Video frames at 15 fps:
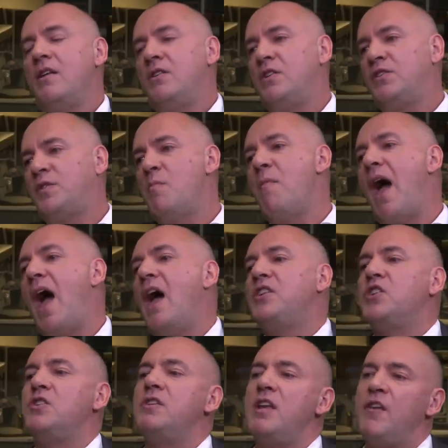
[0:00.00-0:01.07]
just
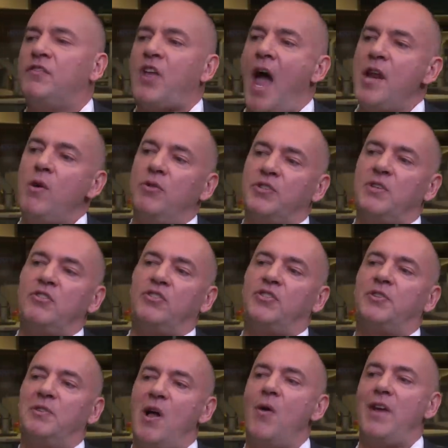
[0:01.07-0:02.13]
imagine if tight oil is going to
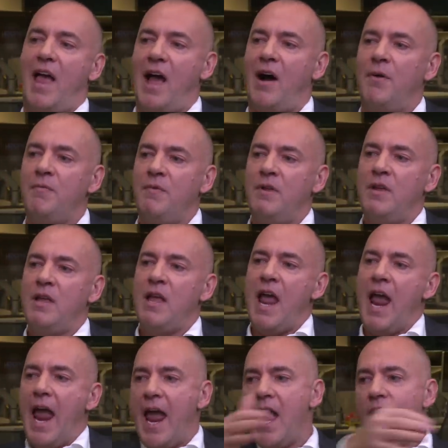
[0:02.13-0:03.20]
slow down
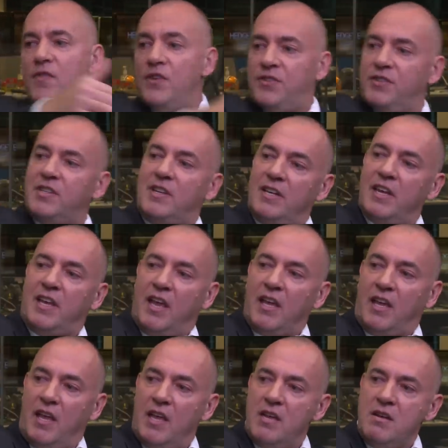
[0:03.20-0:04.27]
and this is going to
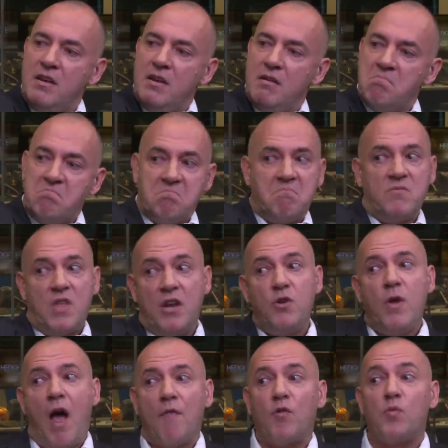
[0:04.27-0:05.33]
kick in, then
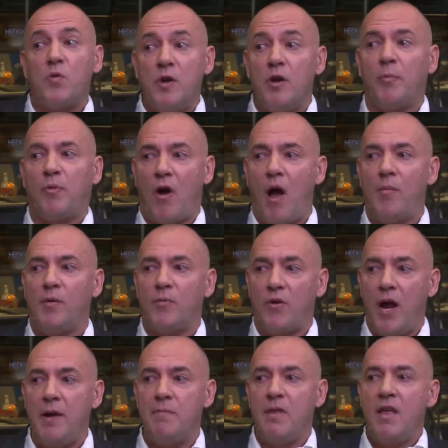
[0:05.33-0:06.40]
you have a real problem,
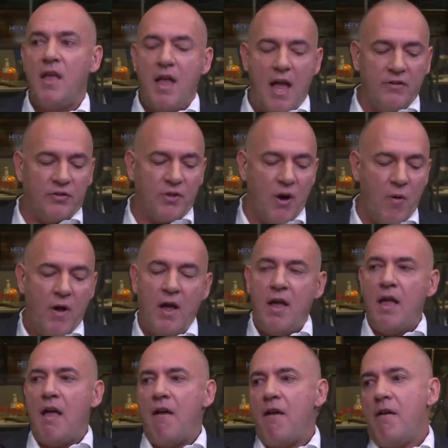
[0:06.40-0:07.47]
right? right. And so
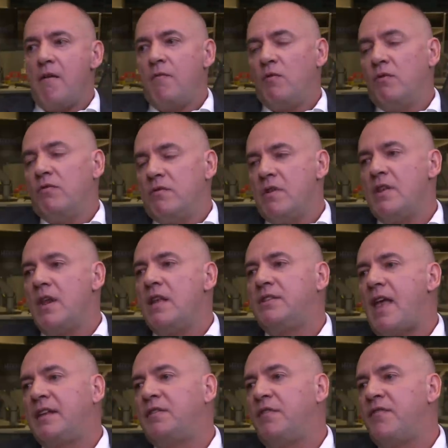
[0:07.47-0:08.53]
It,
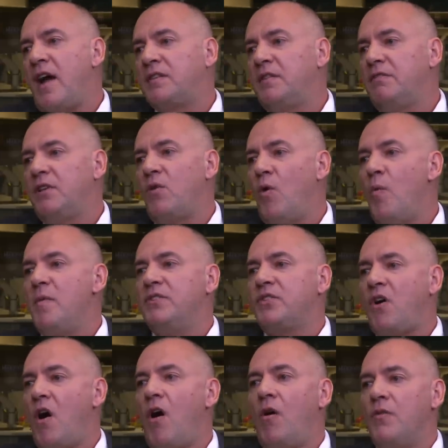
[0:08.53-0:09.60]
that's effectively Goldman's
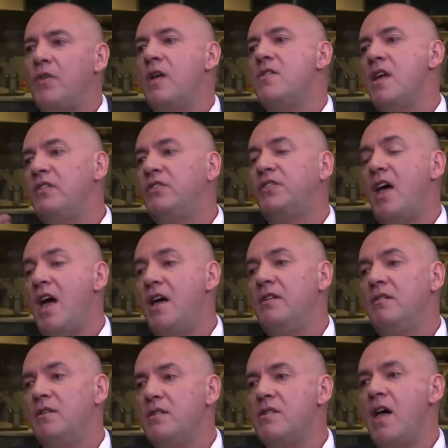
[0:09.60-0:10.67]
call. They, they
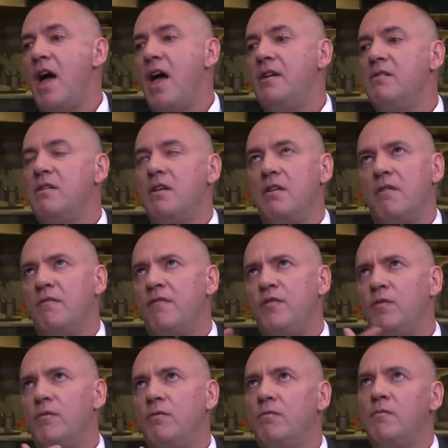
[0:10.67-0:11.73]
said that, you know, a
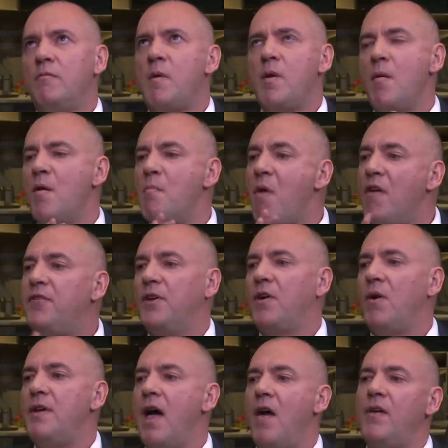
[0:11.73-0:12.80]
few, maybe about a month
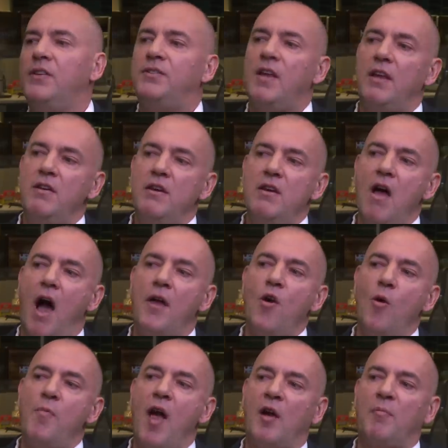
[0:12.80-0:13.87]
ago now, they said
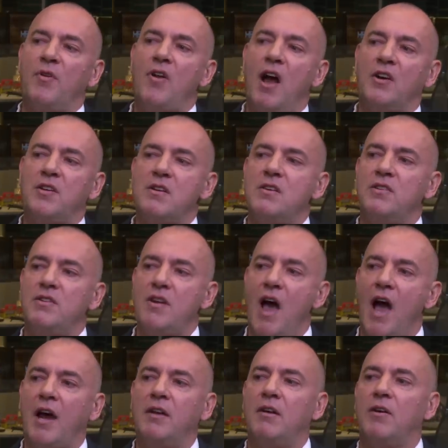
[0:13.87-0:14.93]
non-OPEC production is
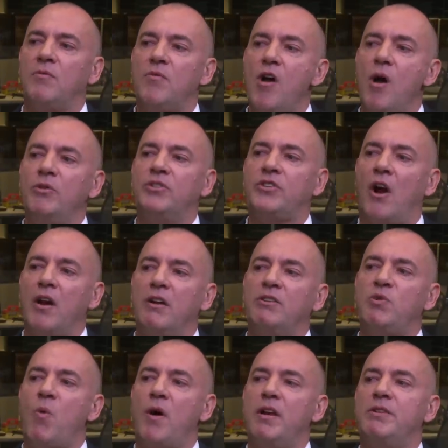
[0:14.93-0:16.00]
not going to grow starting
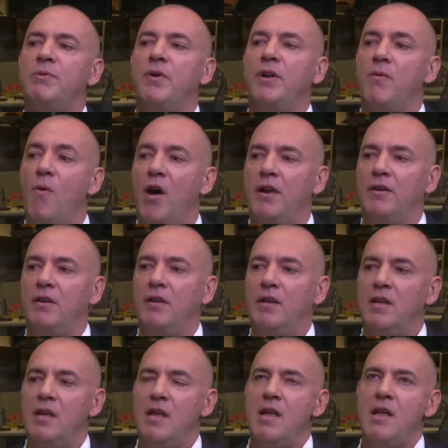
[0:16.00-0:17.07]
twenty twenty-one.
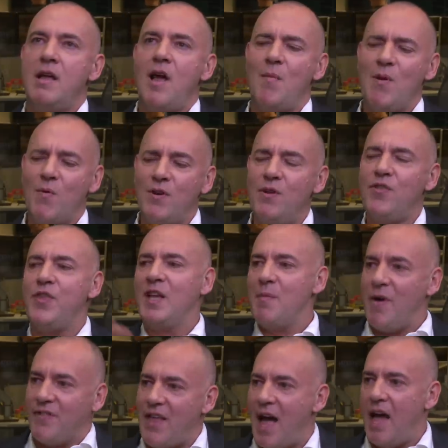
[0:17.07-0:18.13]
Mm-hmm. I mean, when you think
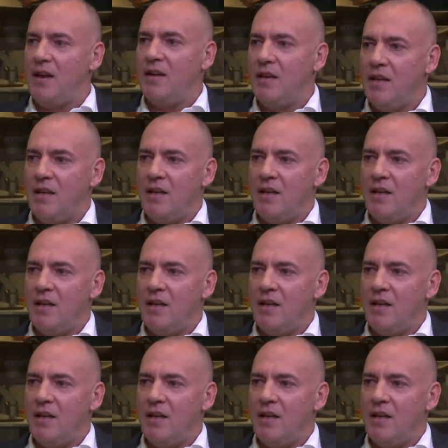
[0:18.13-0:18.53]
about that,